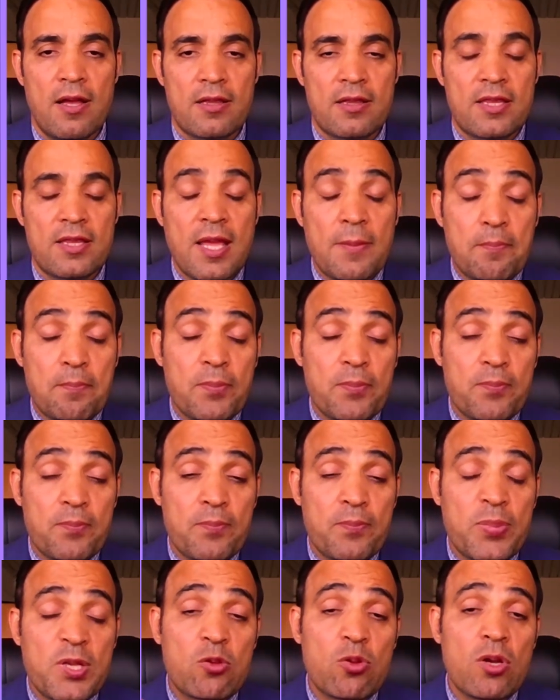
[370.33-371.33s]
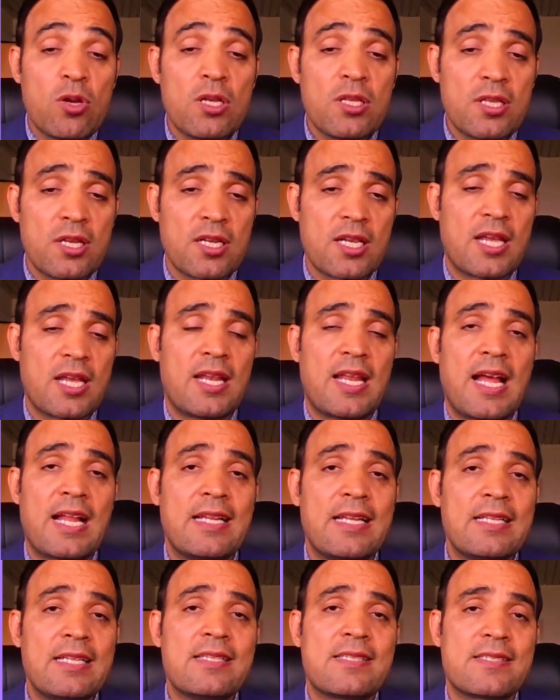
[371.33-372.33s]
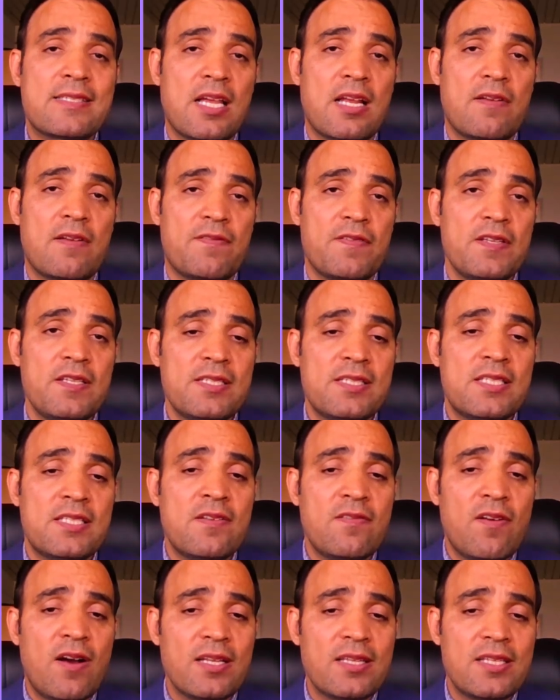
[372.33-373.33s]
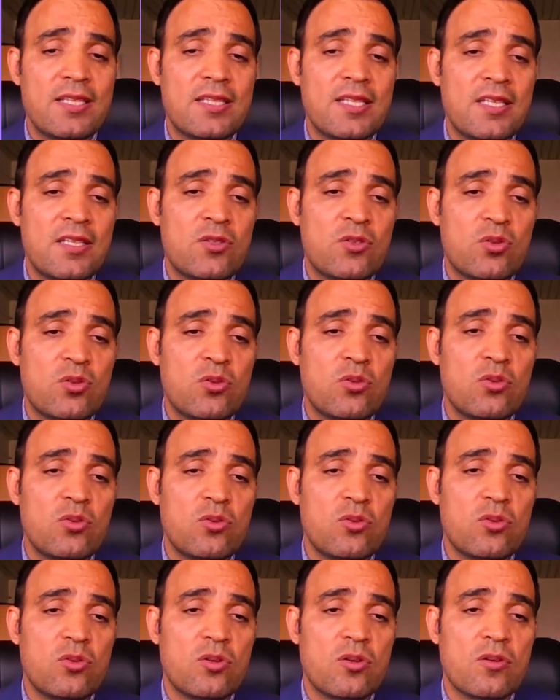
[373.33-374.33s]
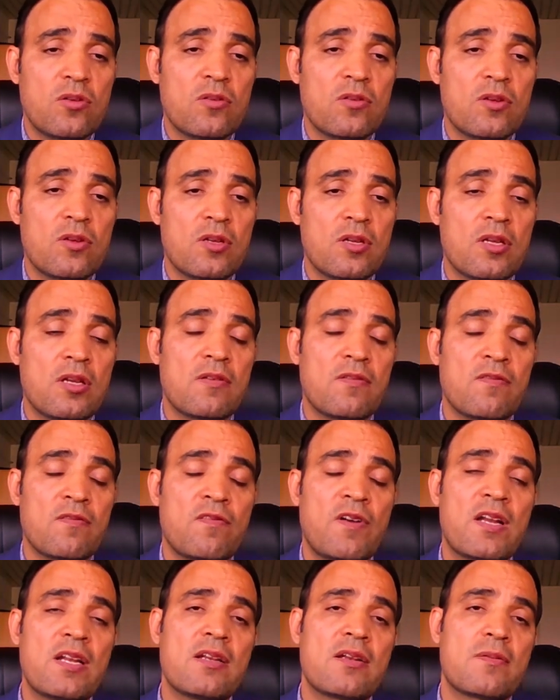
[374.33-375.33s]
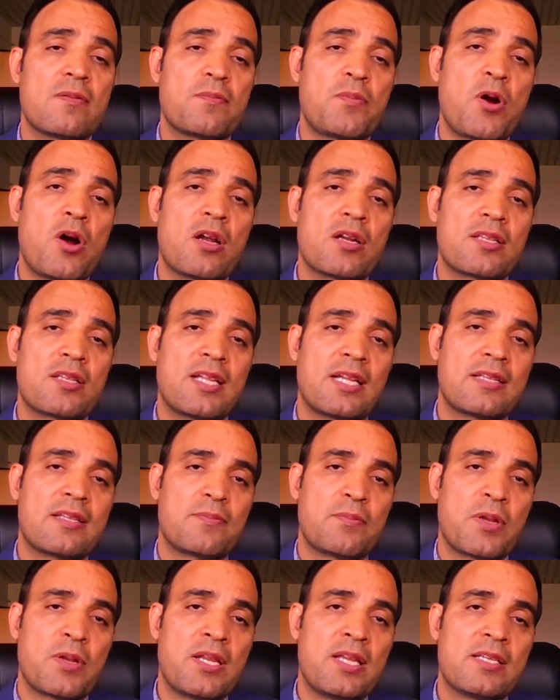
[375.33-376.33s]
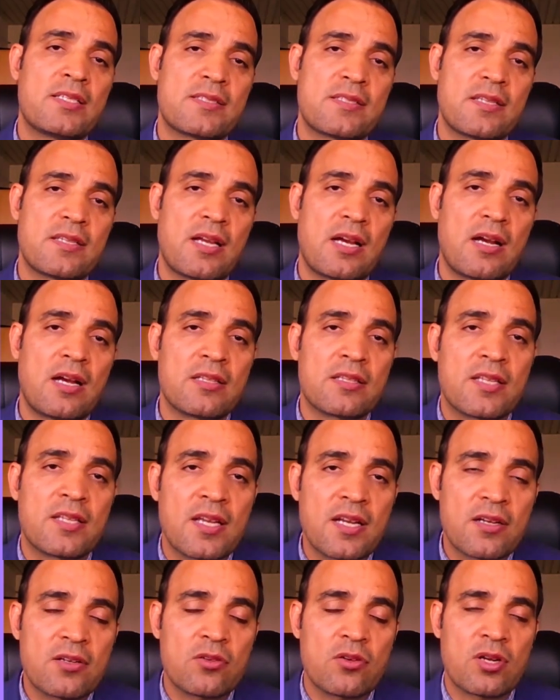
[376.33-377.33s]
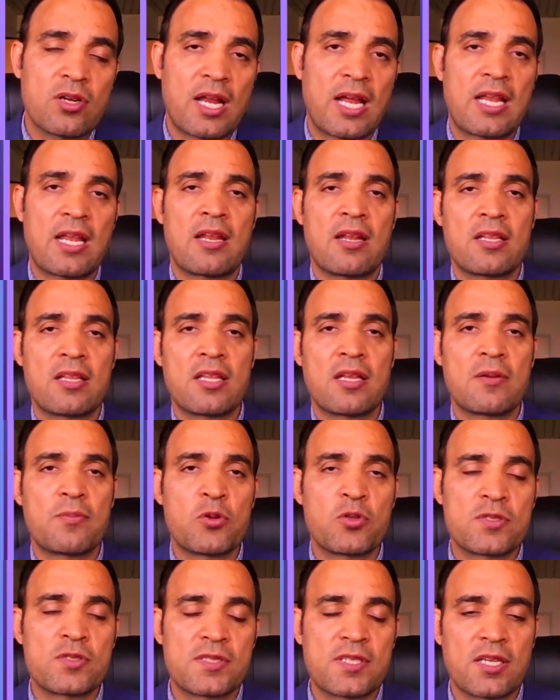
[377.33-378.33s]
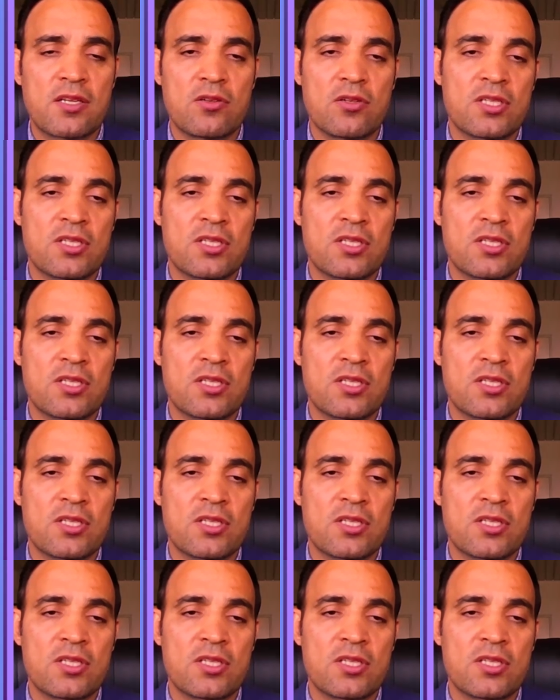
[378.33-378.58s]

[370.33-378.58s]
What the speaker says: The pituitary gland itself is divided into one part that placed anterior and another posterior.